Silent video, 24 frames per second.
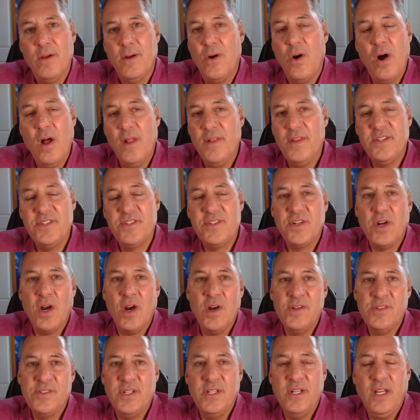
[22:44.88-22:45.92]
All the
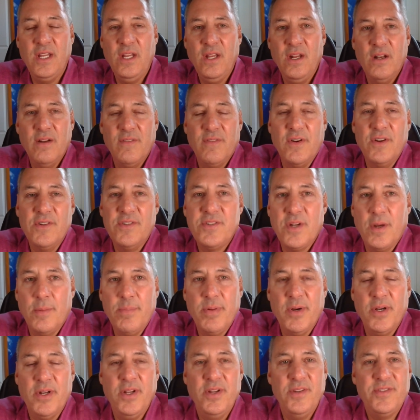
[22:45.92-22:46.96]
stars in the universe are
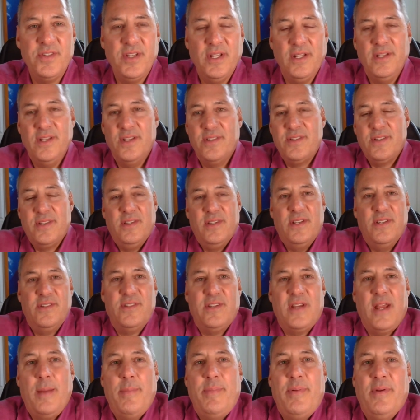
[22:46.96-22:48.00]
producing
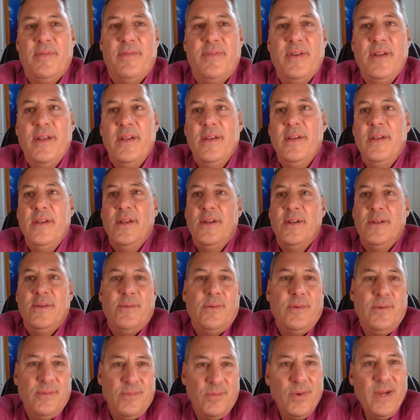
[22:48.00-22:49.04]
this type of
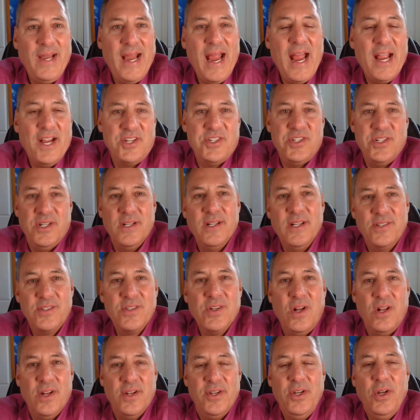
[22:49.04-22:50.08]
reaction. Let's
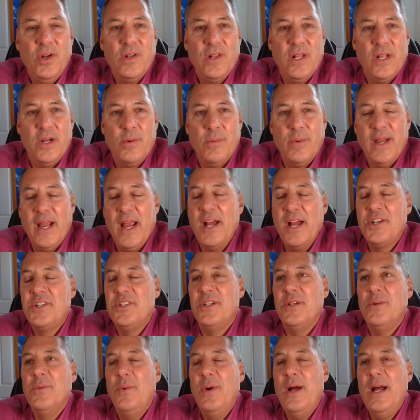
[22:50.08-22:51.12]
call it nuclear
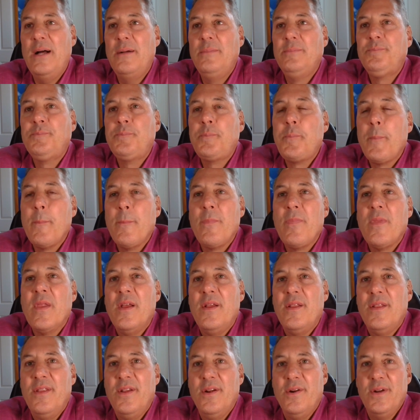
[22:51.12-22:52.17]
reaction. Well,
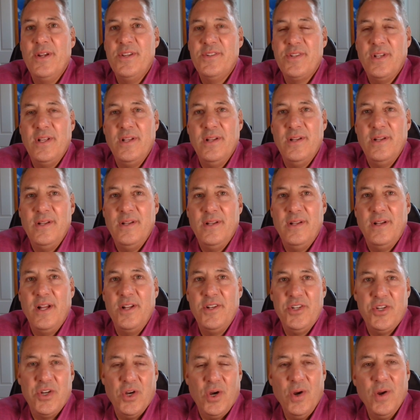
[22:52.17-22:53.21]
there is a
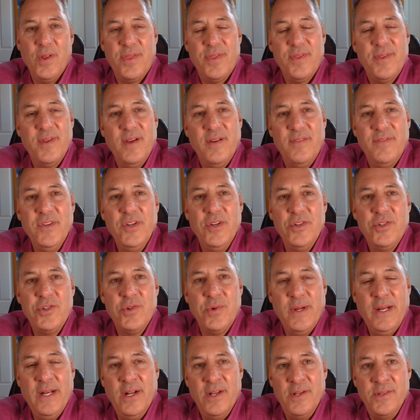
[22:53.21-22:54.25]
dearth of
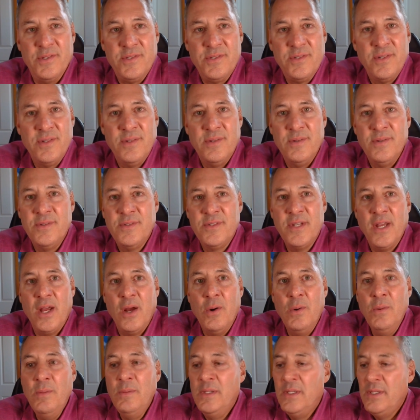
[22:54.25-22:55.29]
neutrinos.
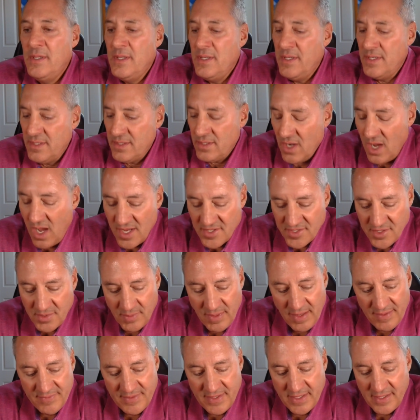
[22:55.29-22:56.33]
So
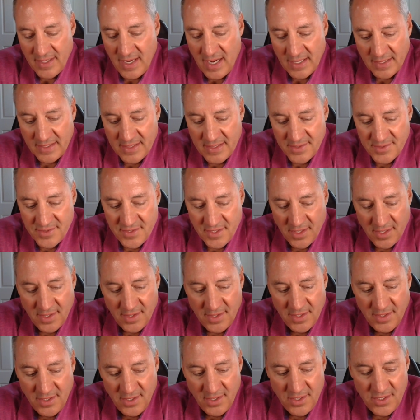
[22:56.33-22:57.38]
Kozarev did not consider
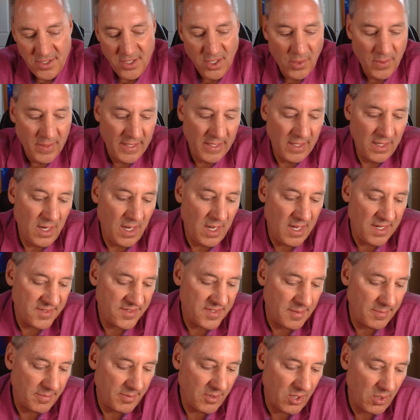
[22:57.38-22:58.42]
the Newtonian
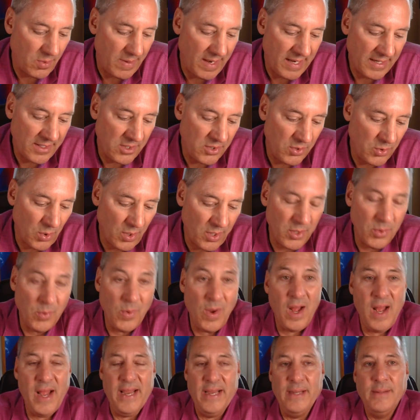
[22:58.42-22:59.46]
concept correct, nor do
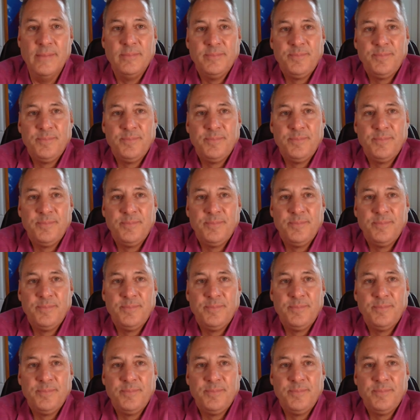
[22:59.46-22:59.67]
I.